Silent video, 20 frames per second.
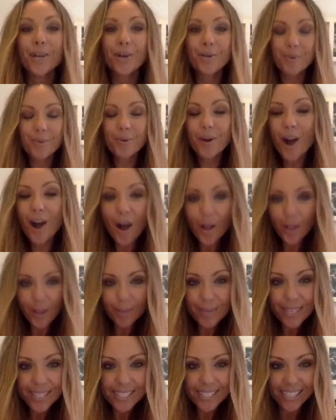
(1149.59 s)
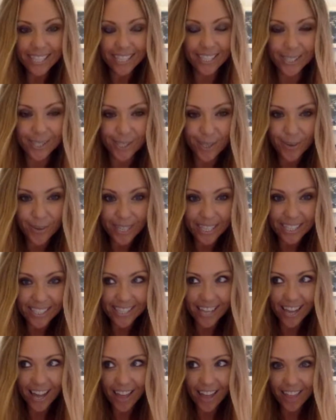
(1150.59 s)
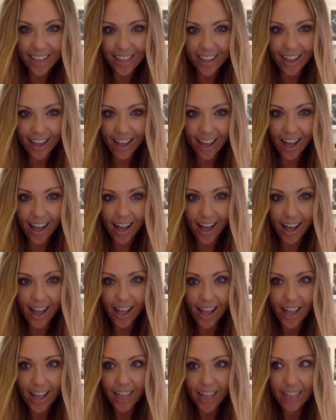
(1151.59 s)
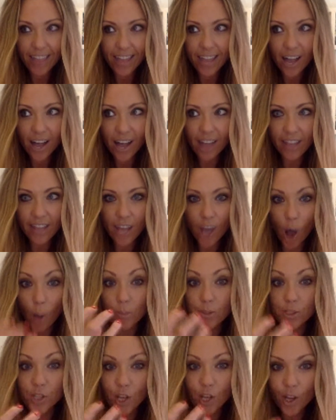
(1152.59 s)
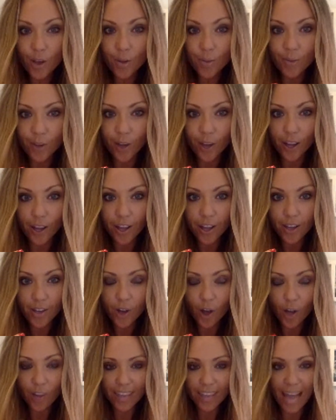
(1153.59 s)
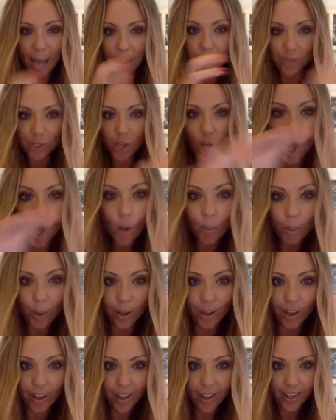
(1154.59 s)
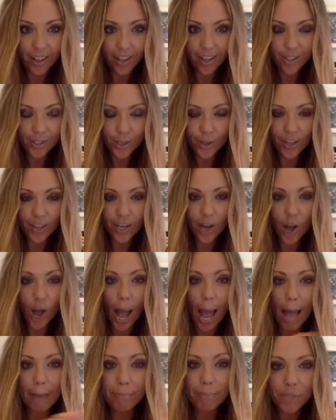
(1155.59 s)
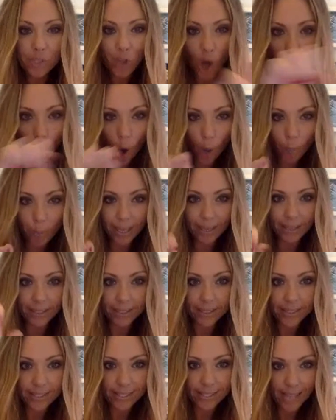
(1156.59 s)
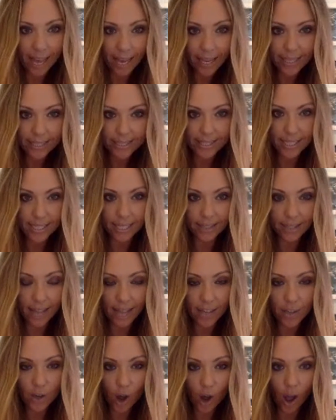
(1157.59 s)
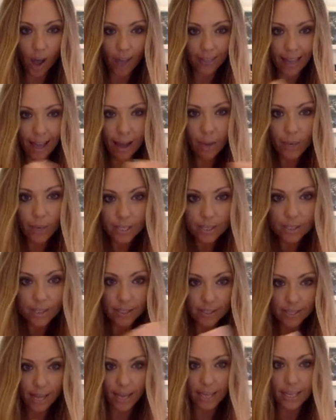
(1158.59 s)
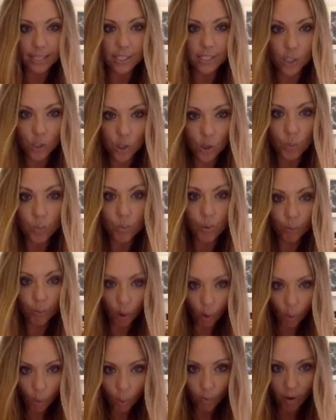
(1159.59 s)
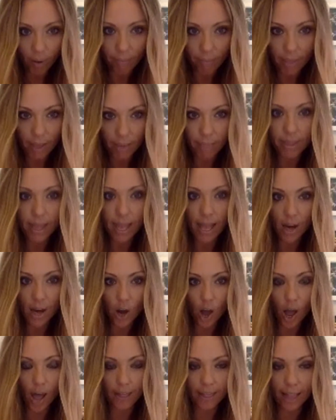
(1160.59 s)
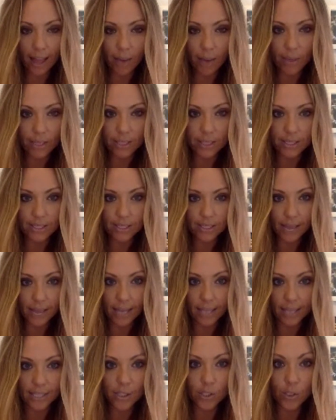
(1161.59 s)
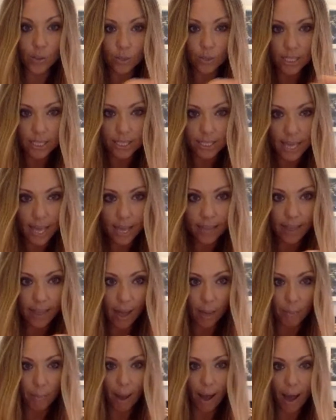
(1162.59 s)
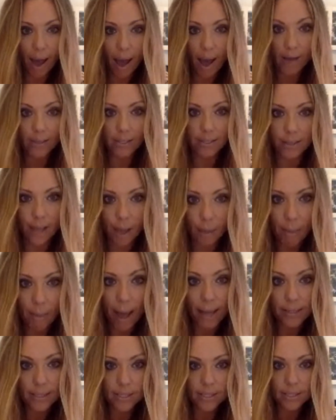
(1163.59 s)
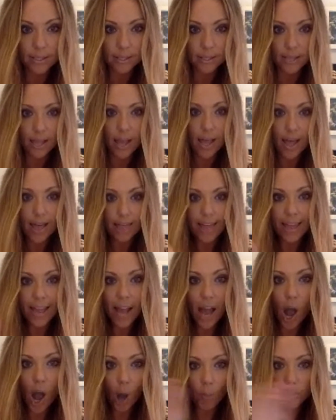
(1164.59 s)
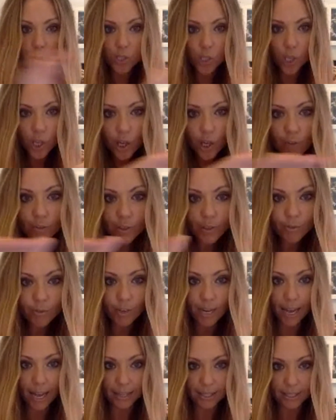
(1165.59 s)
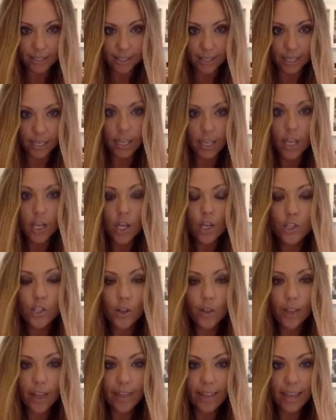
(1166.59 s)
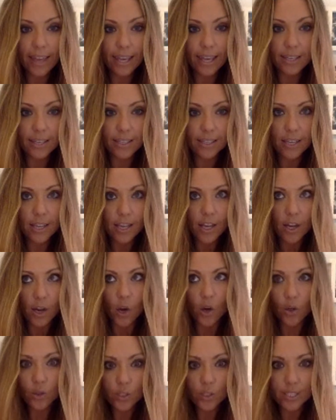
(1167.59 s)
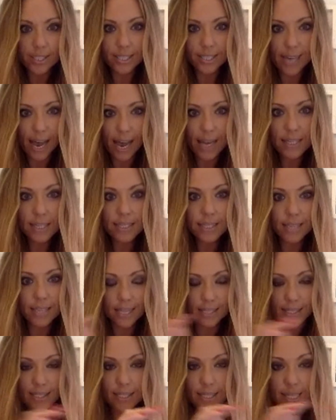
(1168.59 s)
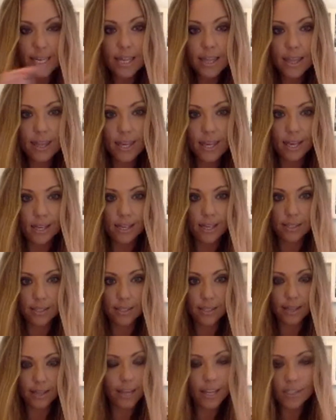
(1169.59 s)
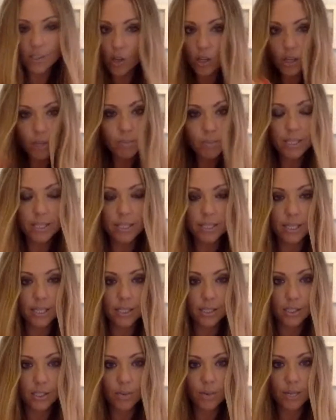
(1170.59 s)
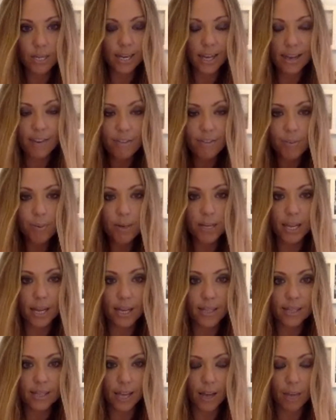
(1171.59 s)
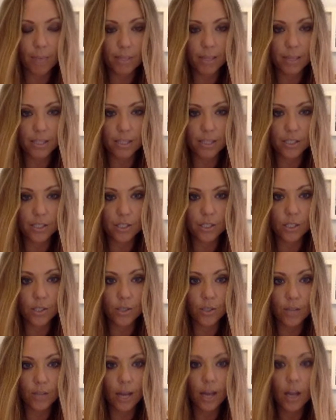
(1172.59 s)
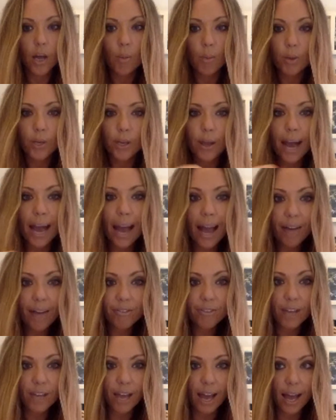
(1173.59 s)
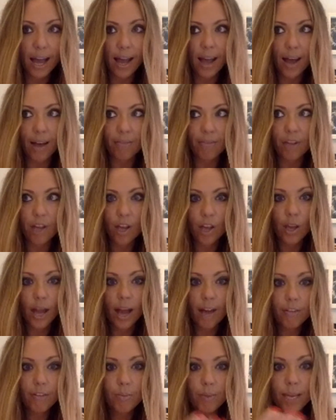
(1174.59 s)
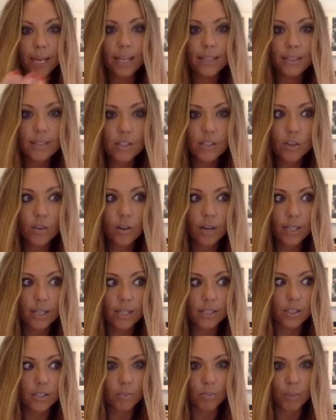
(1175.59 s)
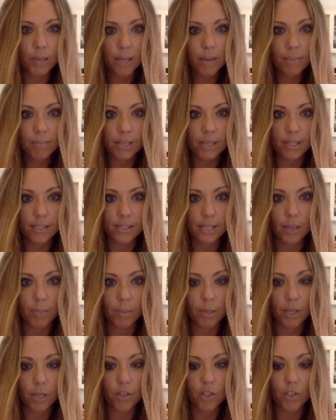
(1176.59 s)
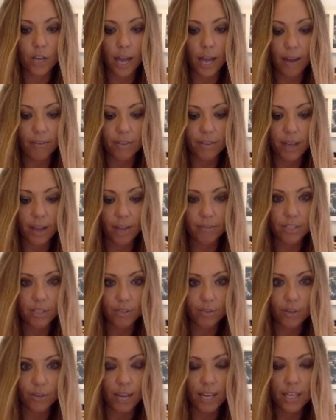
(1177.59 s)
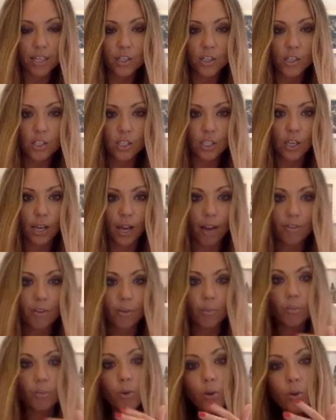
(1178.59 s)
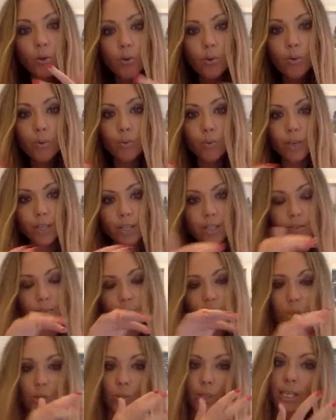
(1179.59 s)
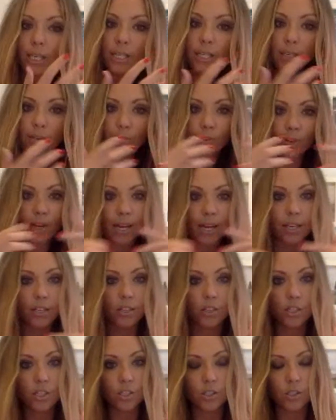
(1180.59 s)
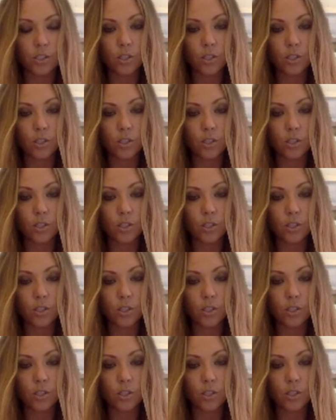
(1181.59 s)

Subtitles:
But what all a mystic is doing is that they are the observer, not the absorber. So they're not absorbing society. They're not allowing society to program them. They are not allowing society to dictate their parts and their patterns. They are observing reality so that they can understand and see things. And that's all a mystic's doing. And everybody has that ability to do that. But you have to be integrated to be a mystic, because you have to have different energies and you have to move in between different energies.